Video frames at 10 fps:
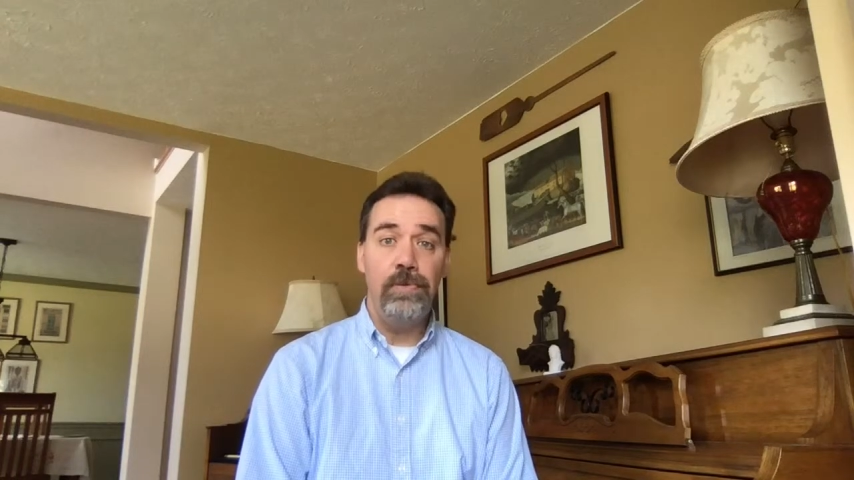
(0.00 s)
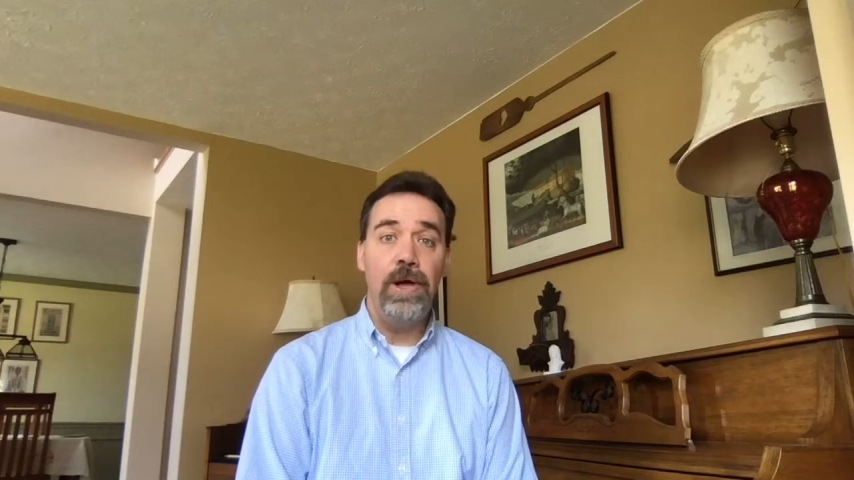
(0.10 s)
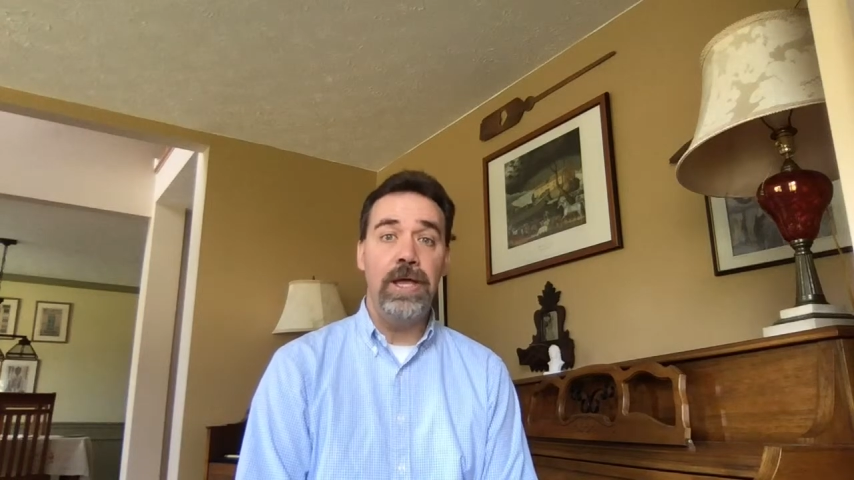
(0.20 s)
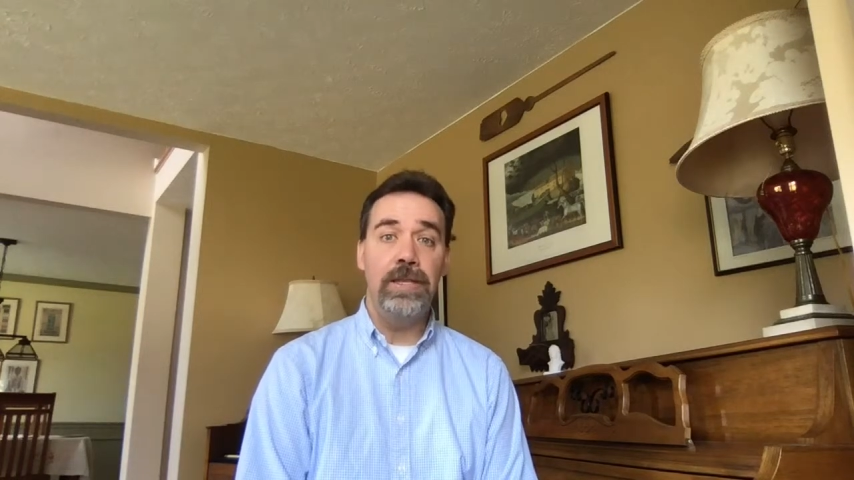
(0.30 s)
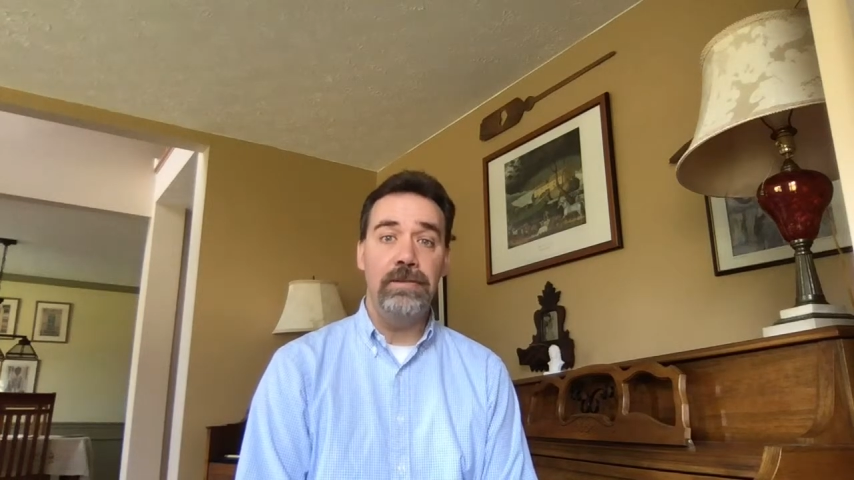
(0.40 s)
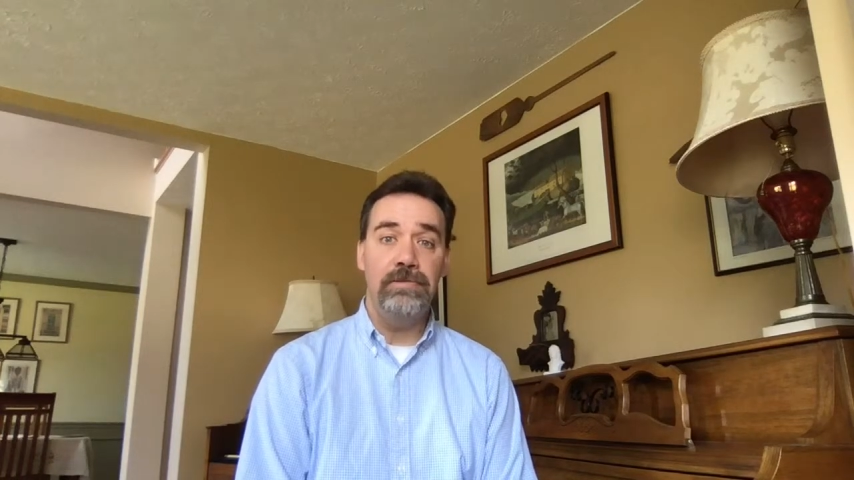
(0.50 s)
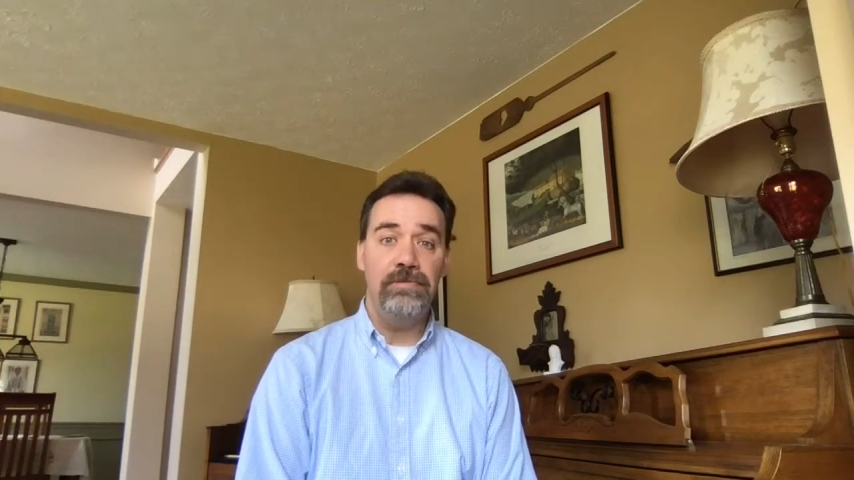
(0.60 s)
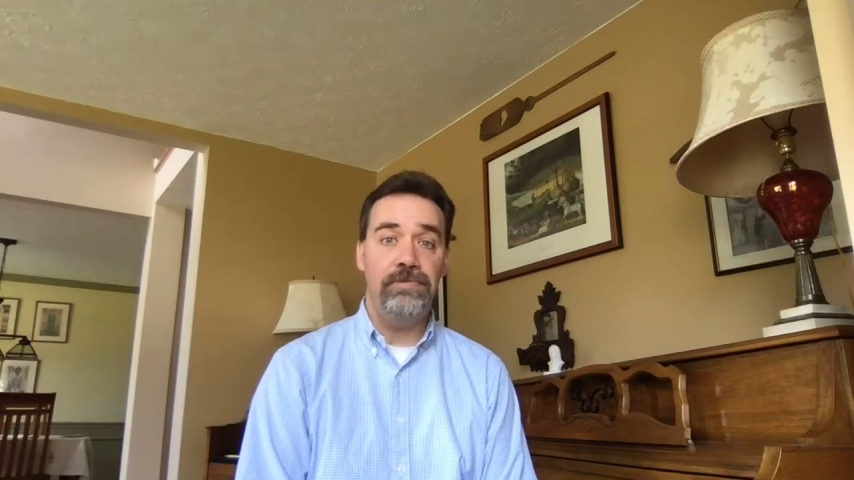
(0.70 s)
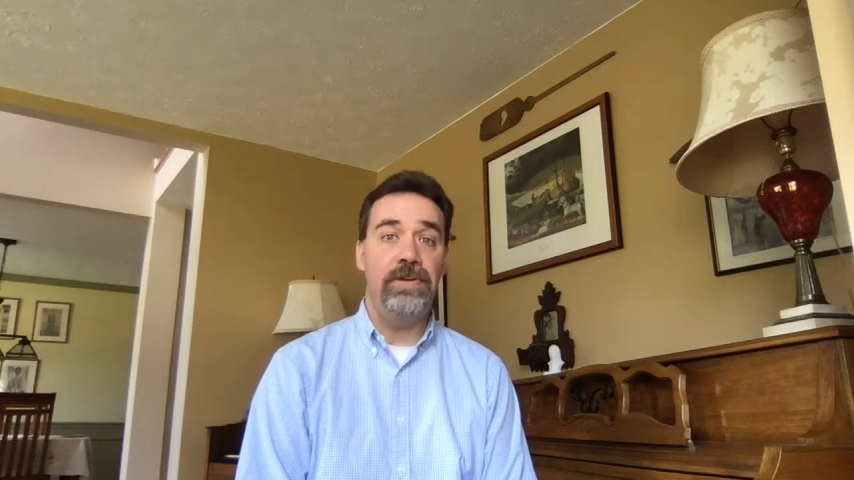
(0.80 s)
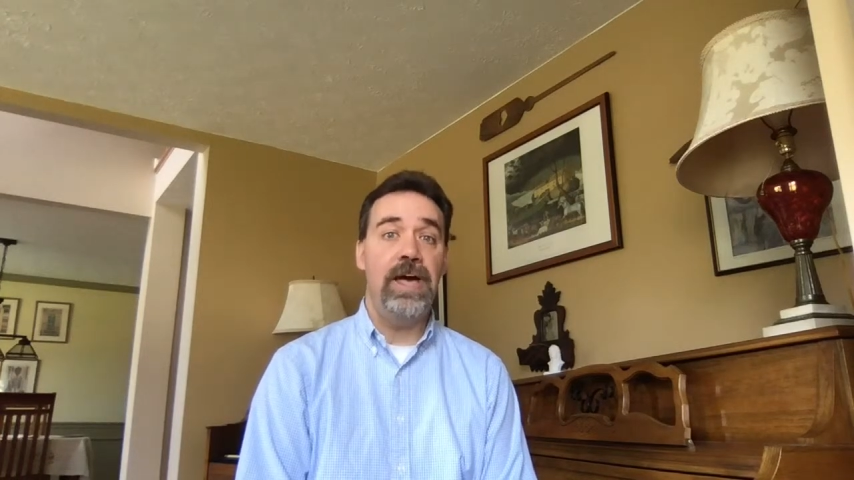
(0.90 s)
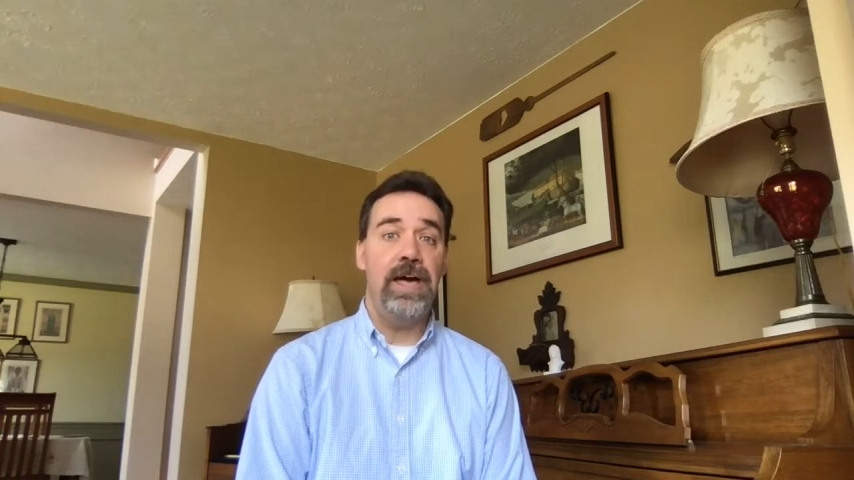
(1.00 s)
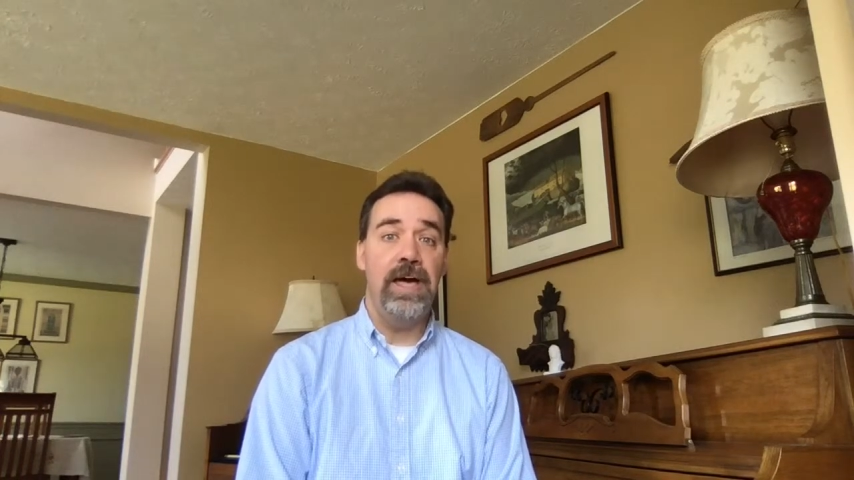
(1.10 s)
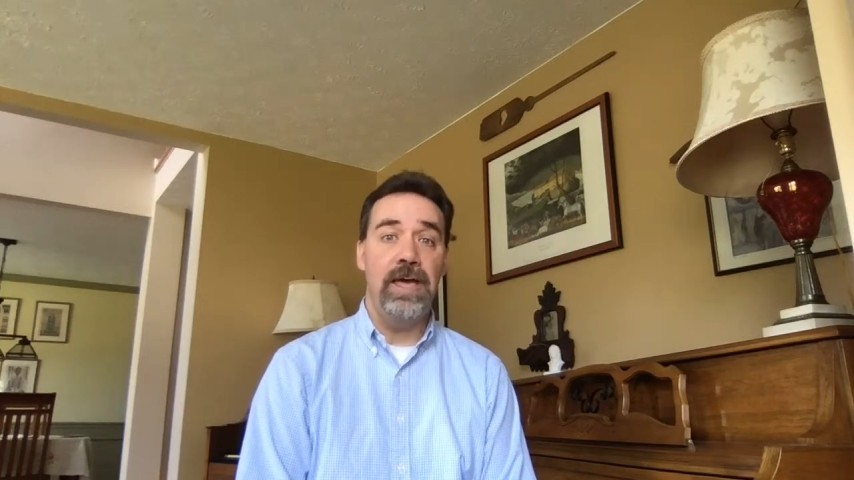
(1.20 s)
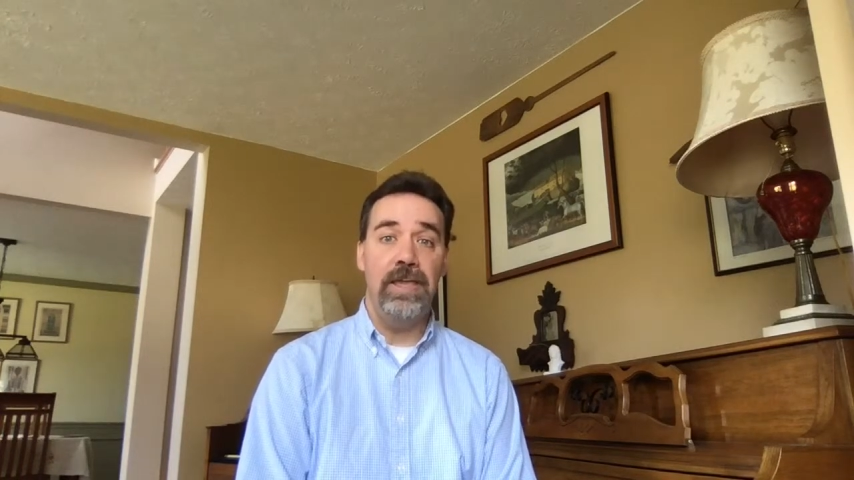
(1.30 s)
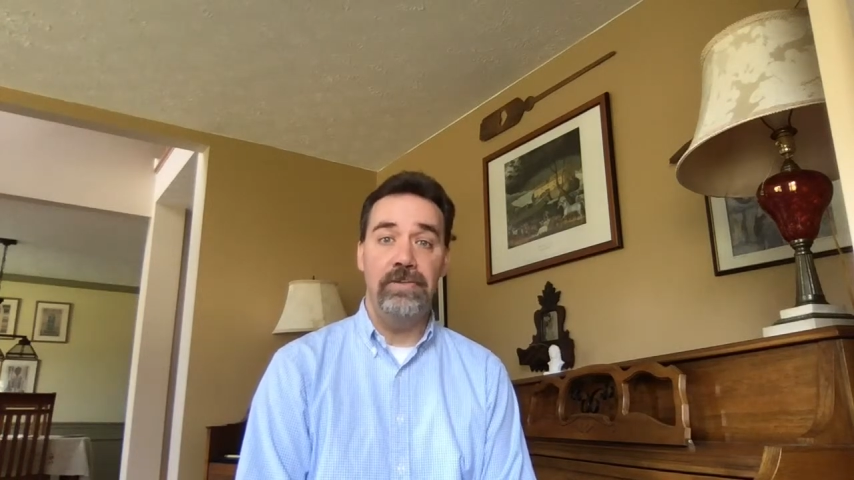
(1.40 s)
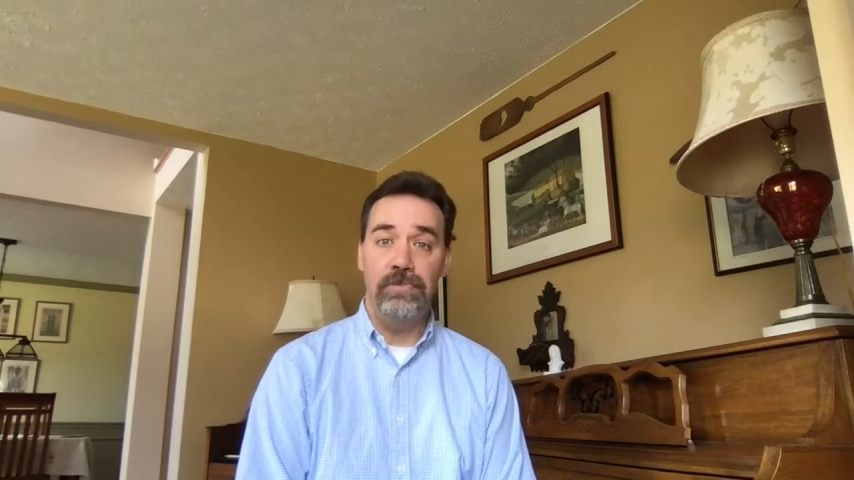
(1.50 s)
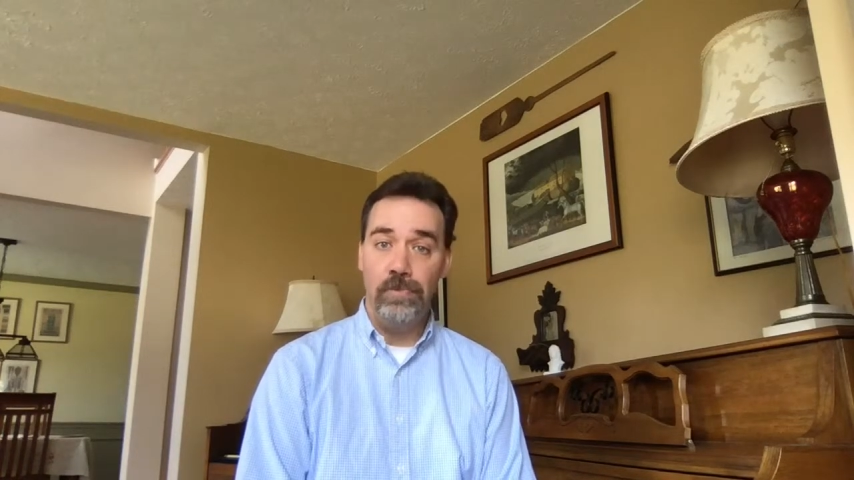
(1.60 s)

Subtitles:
1, 5,